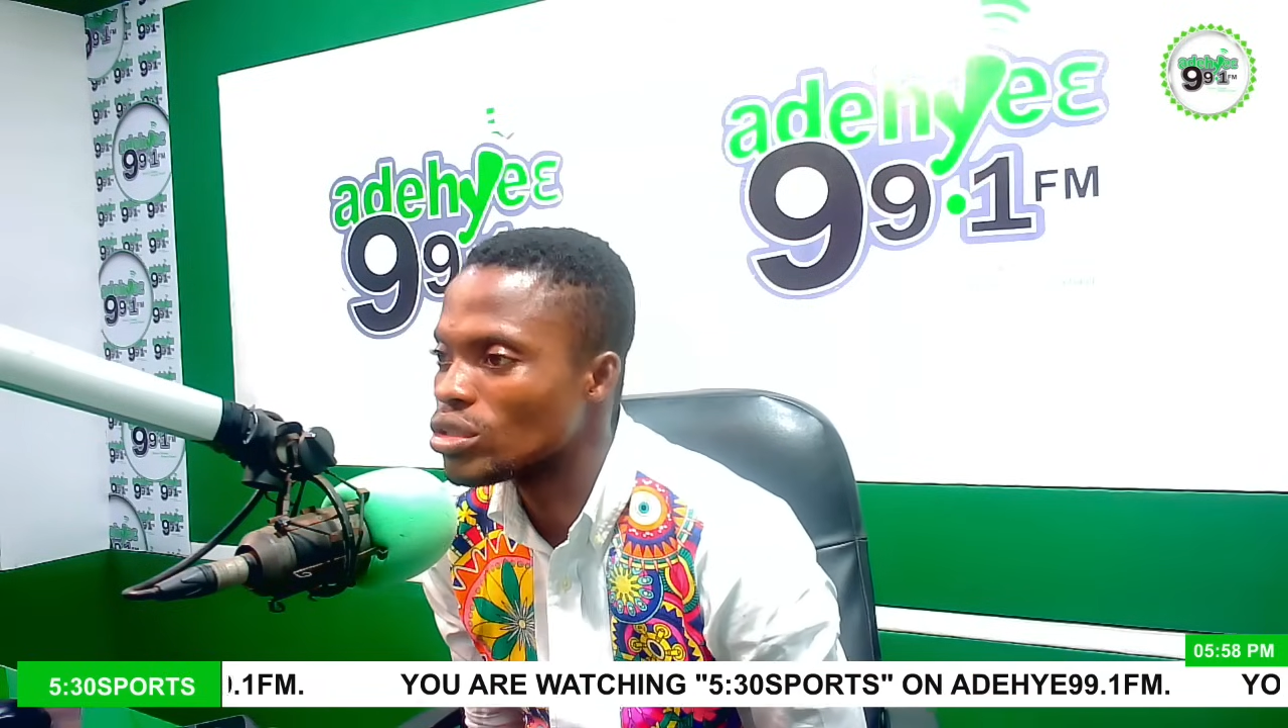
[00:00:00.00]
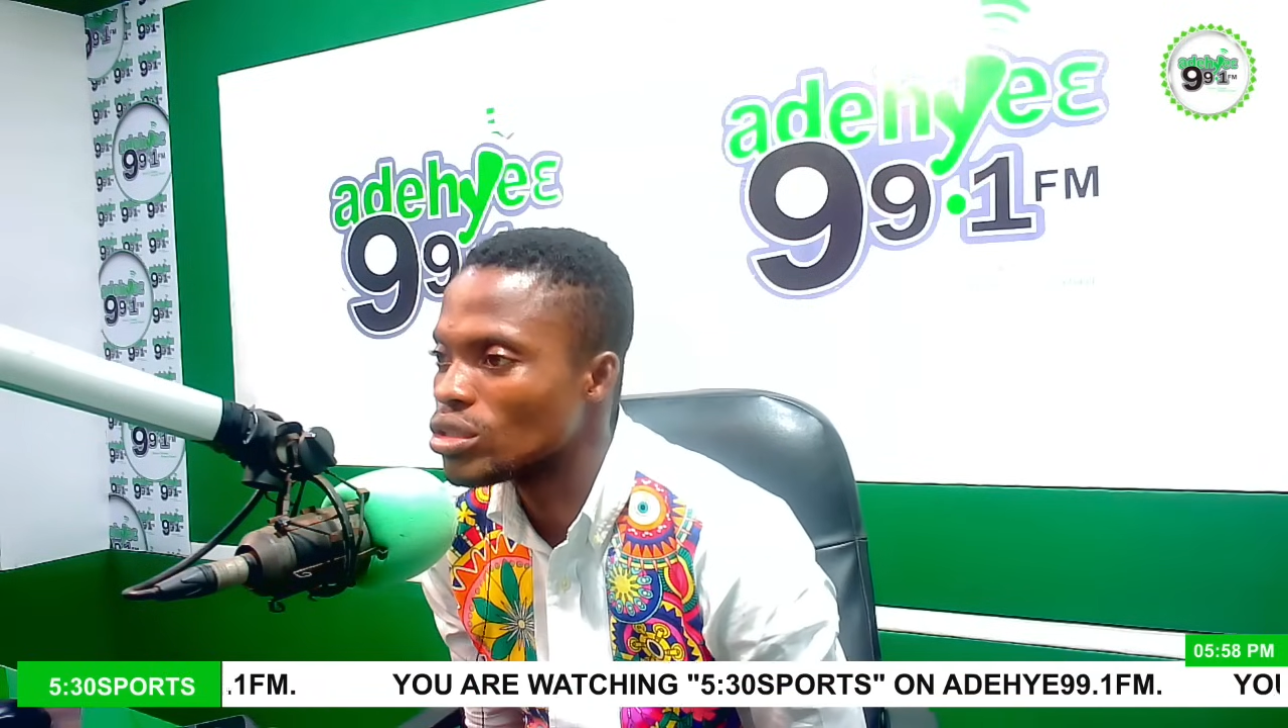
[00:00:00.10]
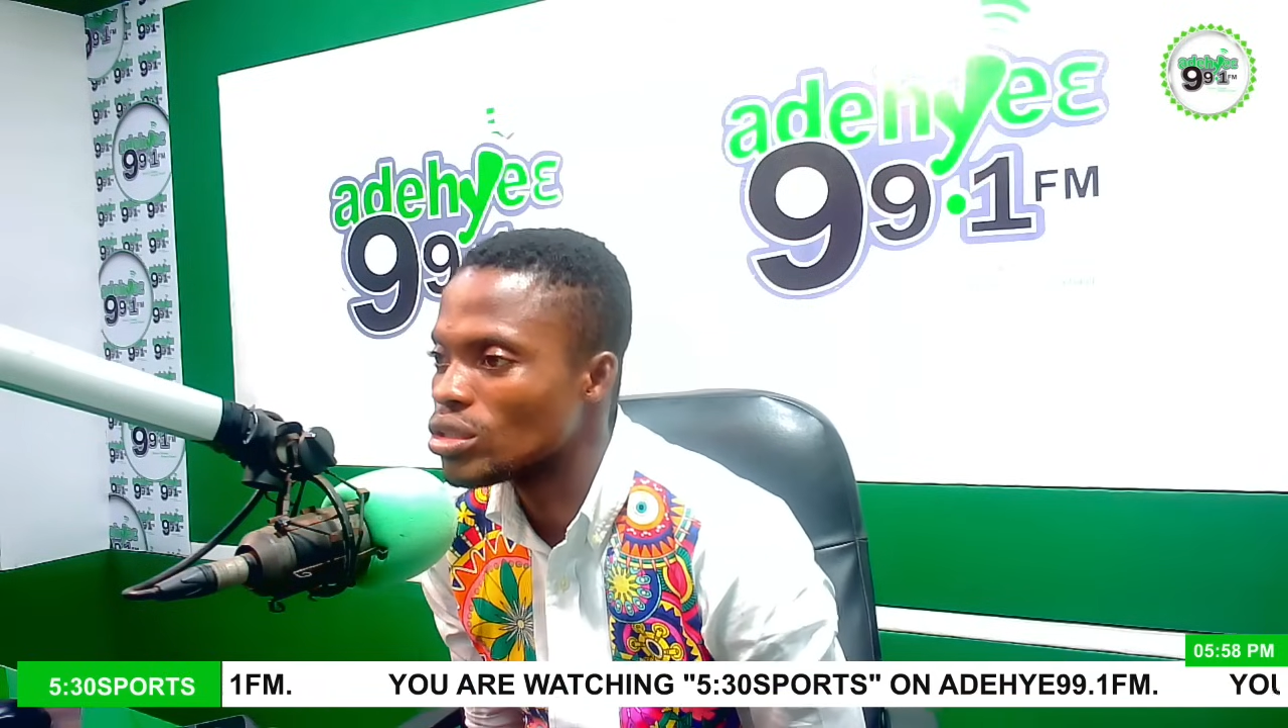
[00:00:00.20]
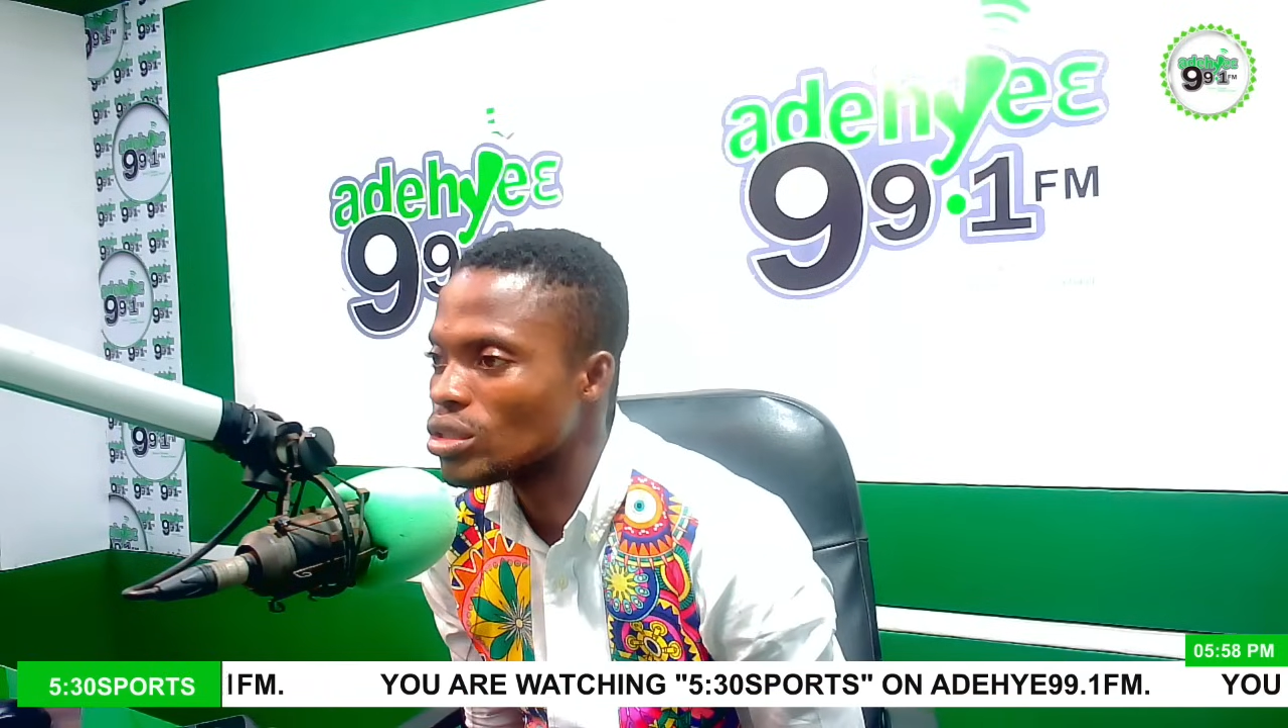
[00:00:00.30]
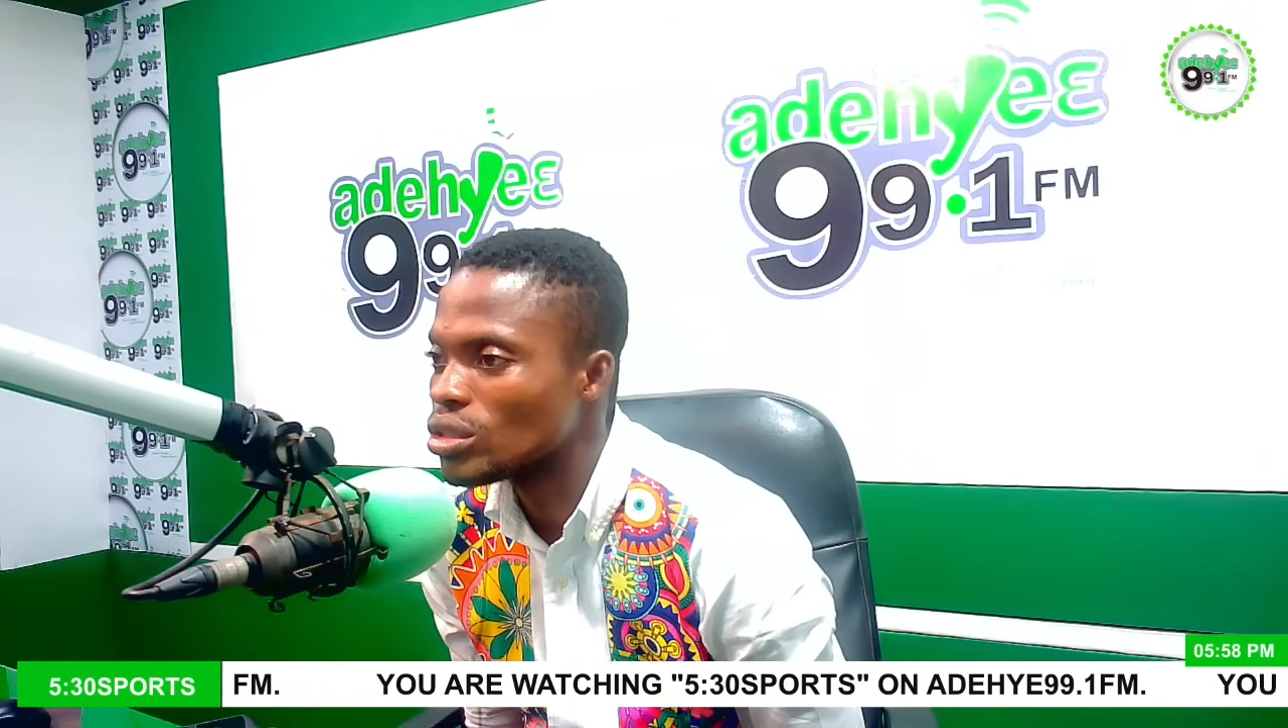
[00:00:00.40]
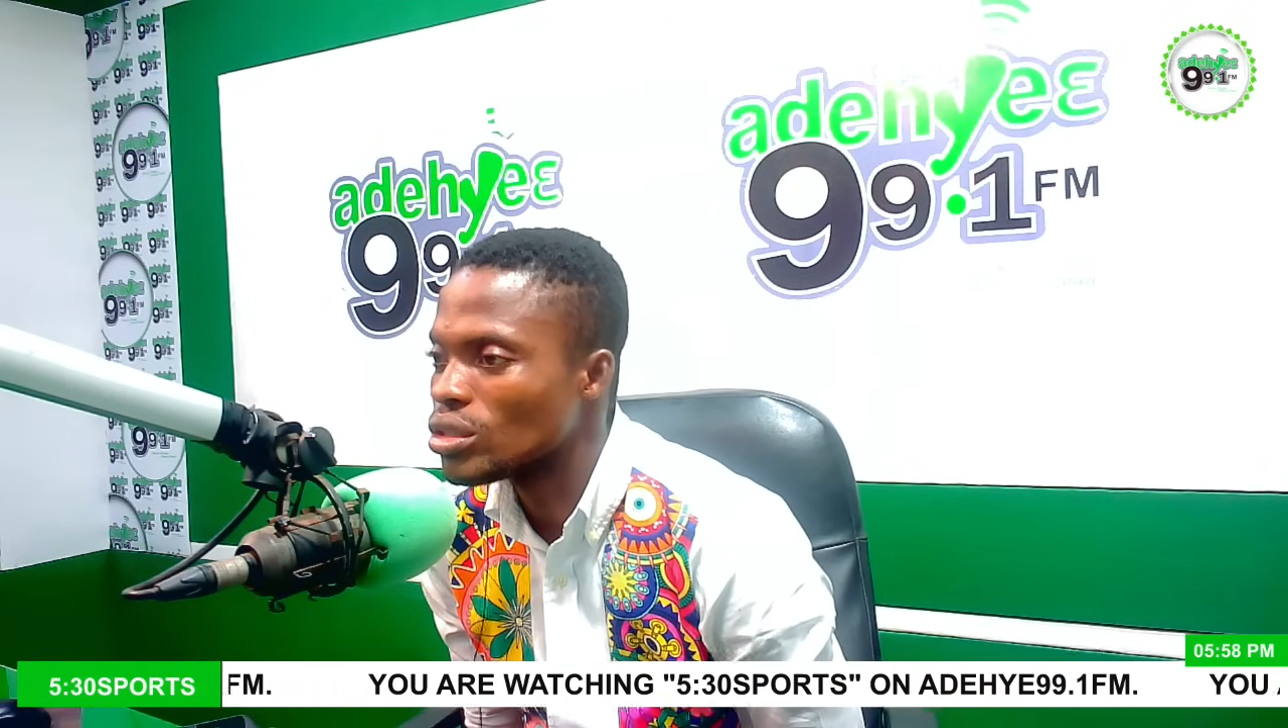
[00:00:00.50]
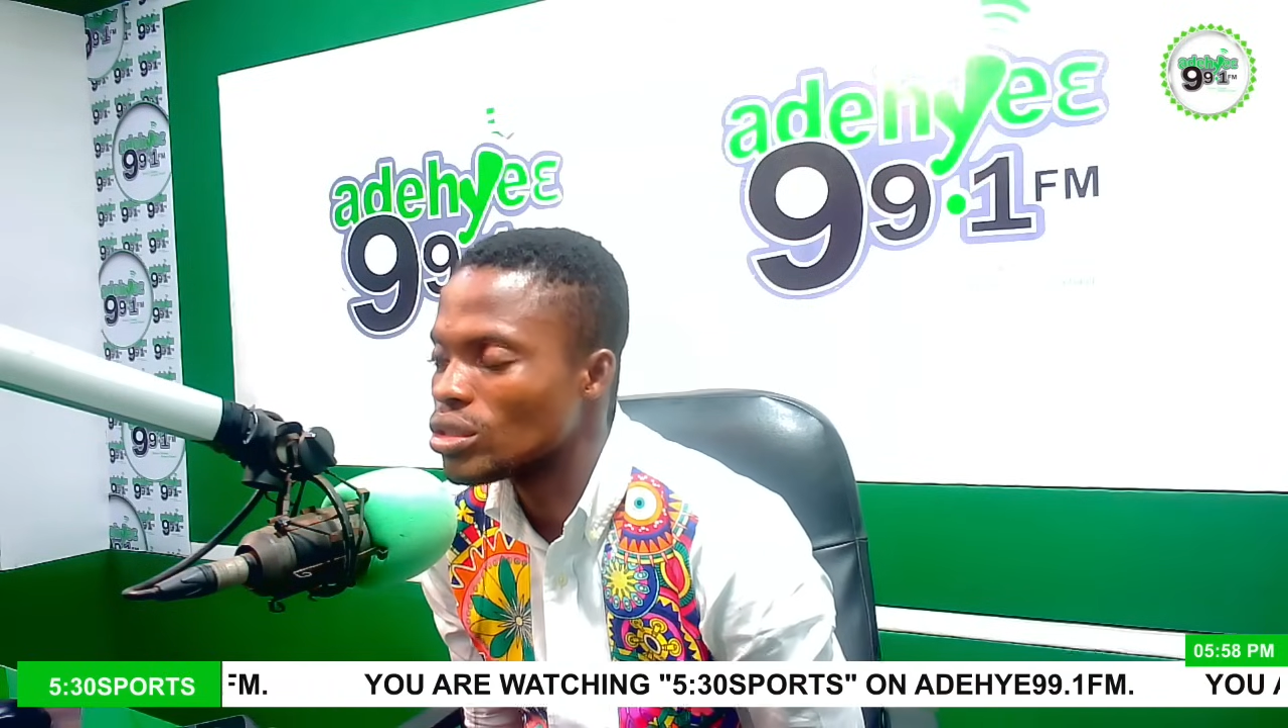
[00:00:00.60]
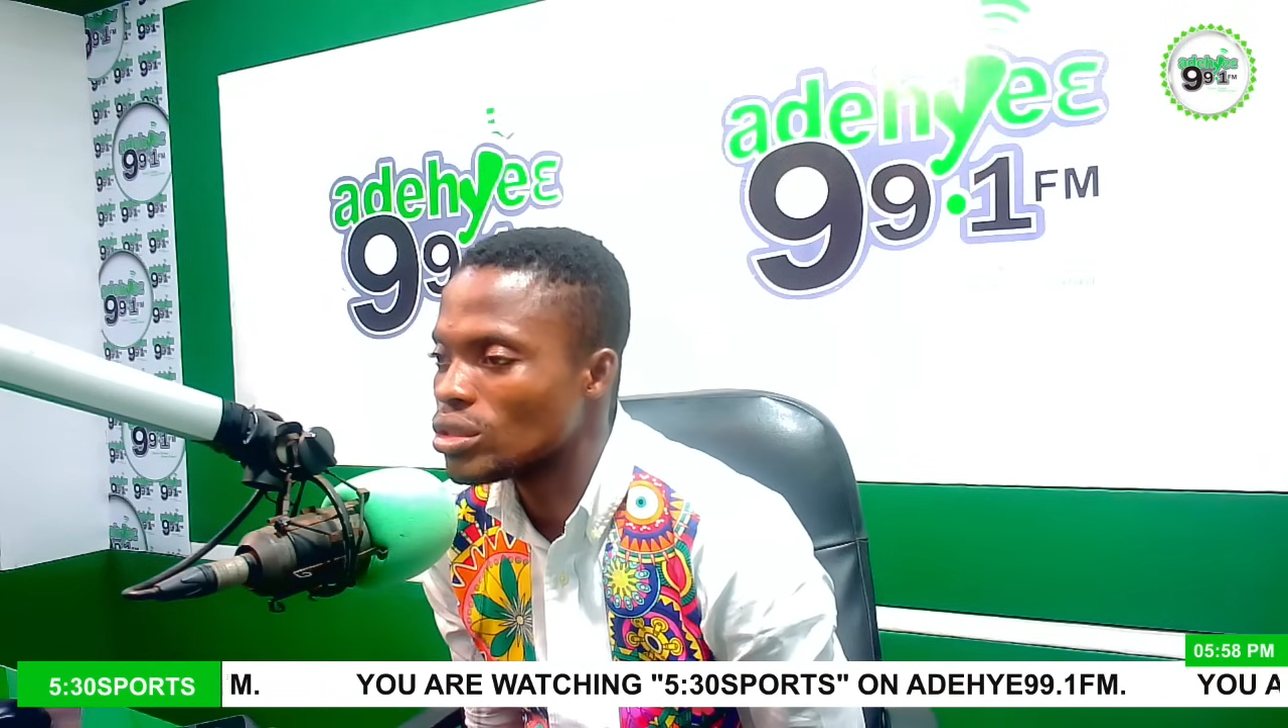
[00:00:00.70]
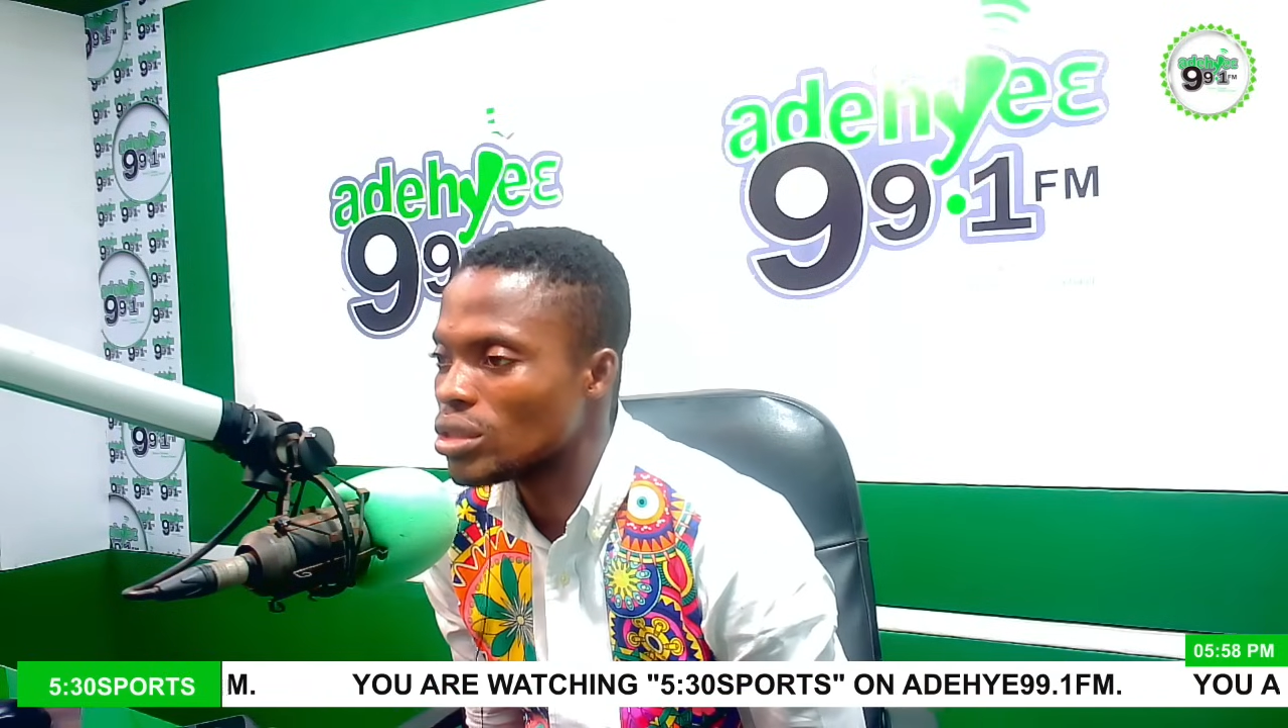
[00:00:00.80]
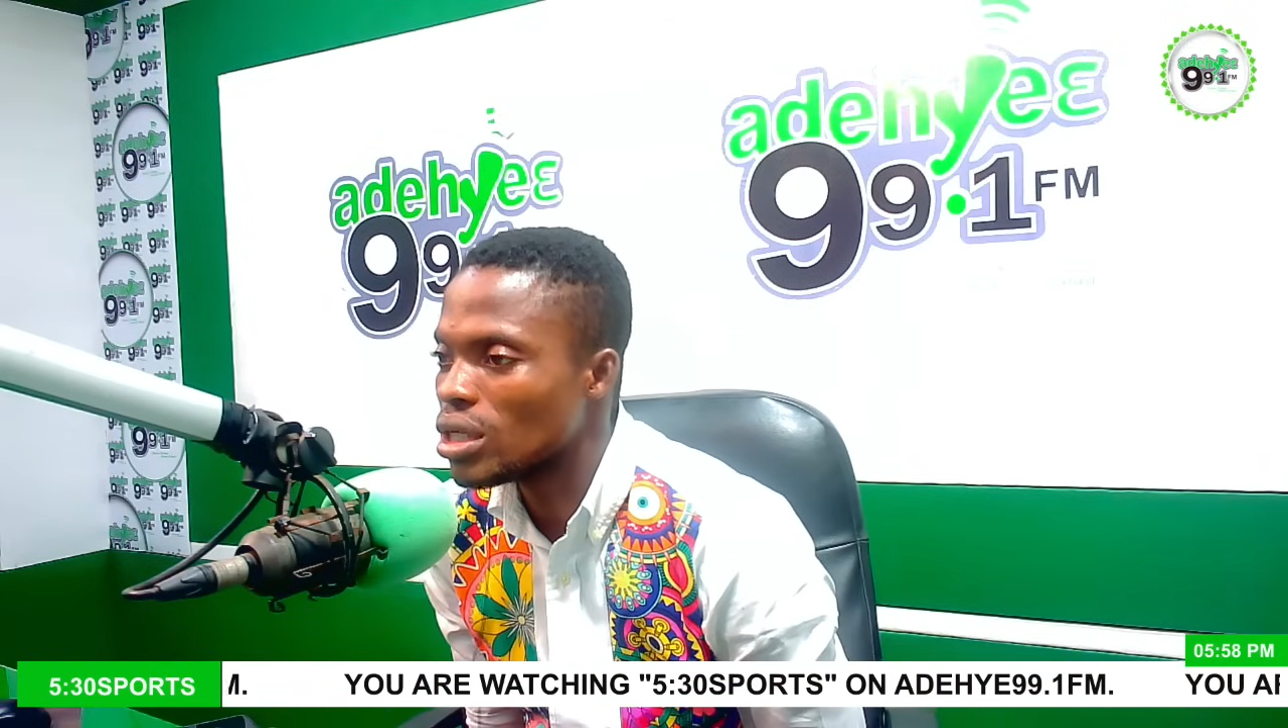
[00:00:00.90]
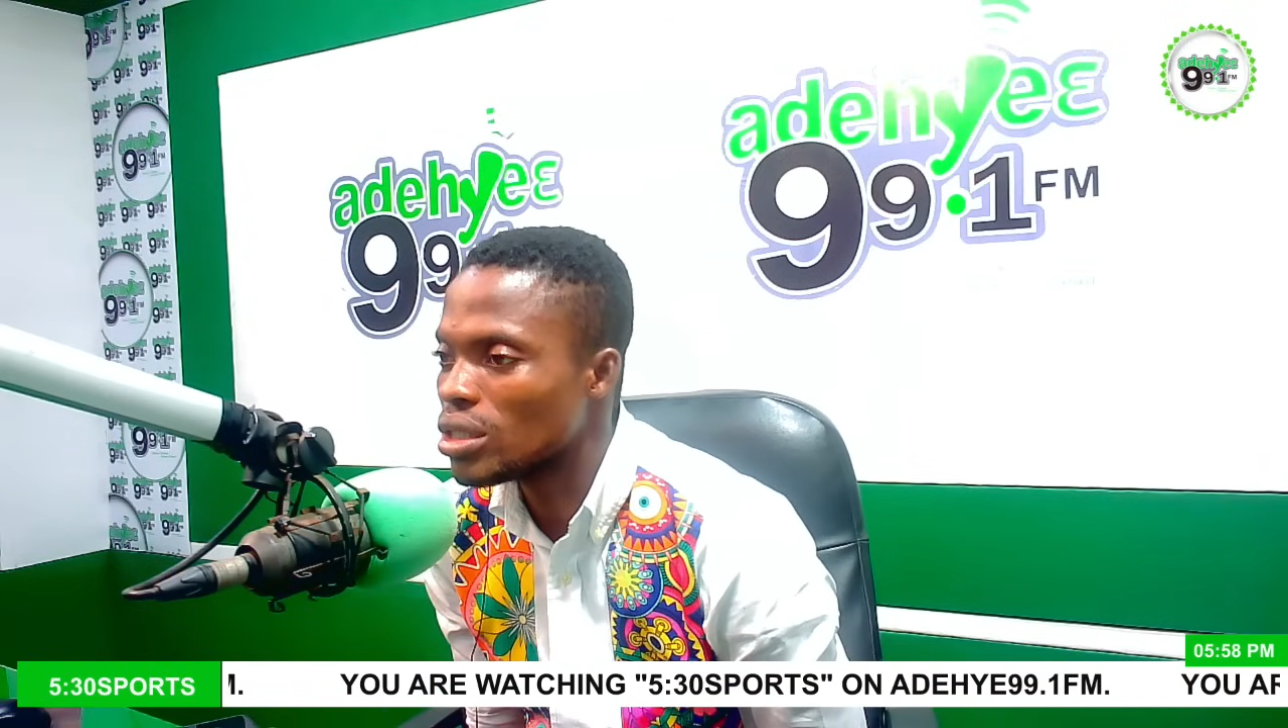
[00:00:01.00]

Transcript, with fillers: And a penny of court,